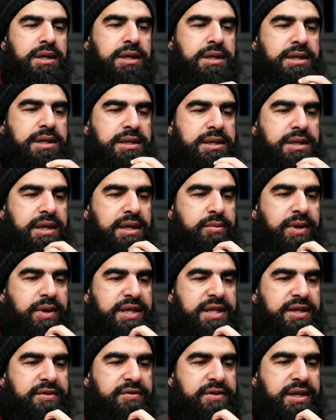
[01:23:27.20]
Still
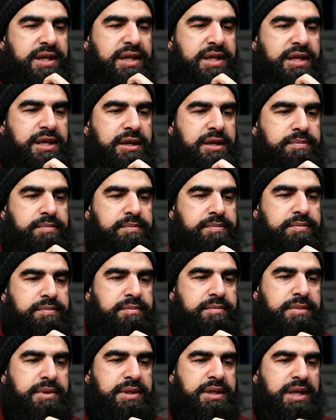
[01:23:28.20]
waiting for the link up
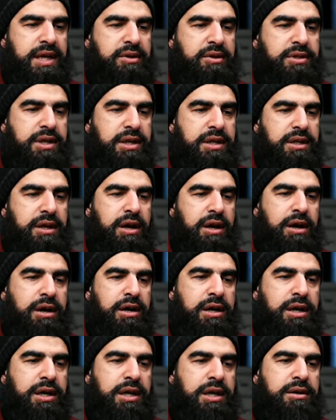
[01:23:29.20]
day Ustad.
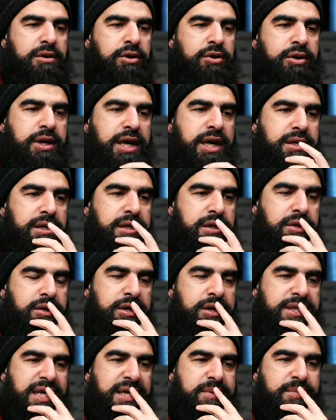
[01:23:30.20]
Uh, okay,
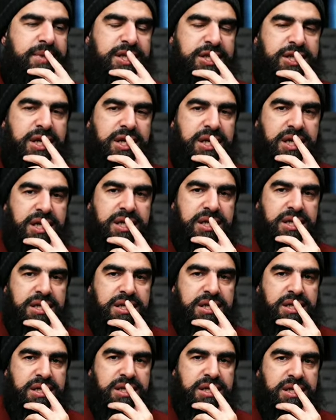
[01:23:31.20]
contact me inshallah.
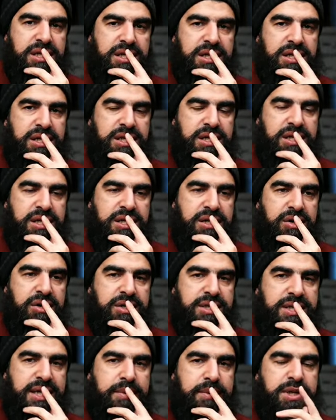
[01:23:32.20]

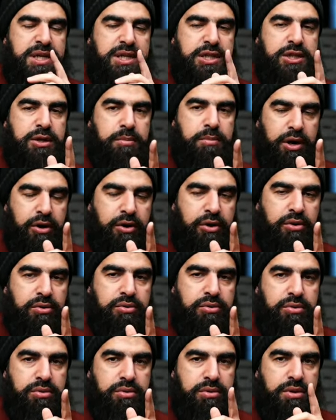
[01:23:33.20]
Contact me
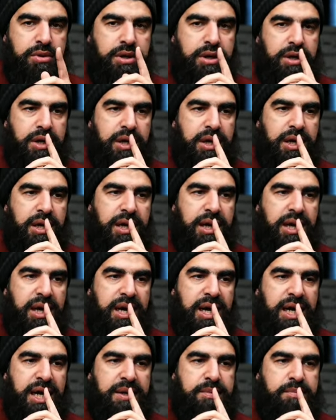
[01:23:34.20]
tomorrow.
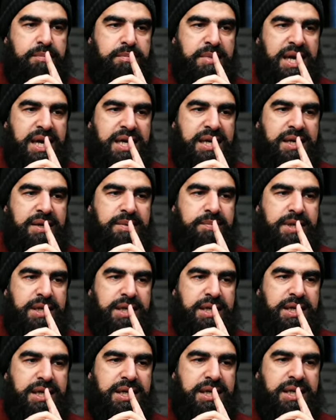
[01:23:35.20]
And
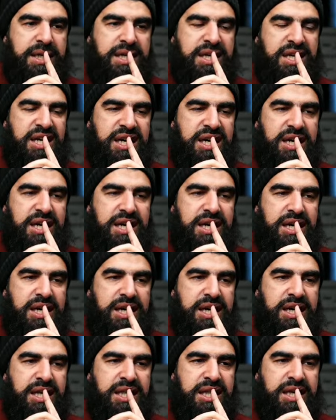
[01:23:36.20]
maybe,
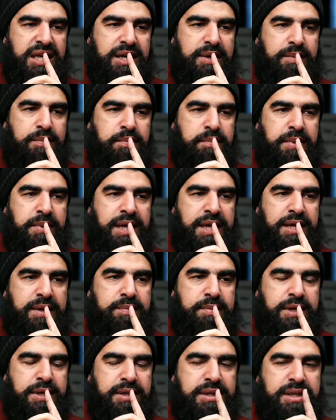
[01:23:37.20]
I think
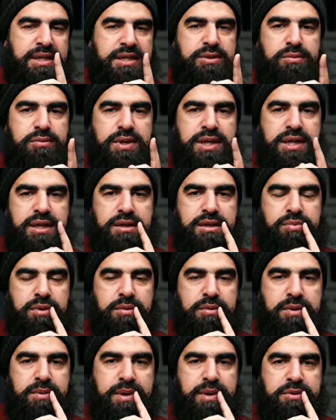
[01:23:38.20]
maybe this week,
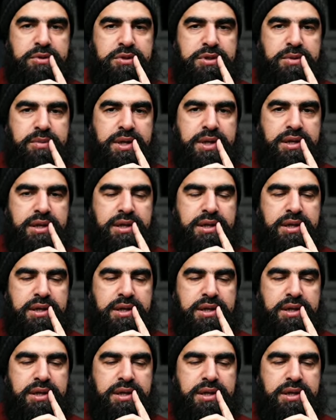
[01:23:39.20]
probably be able to something.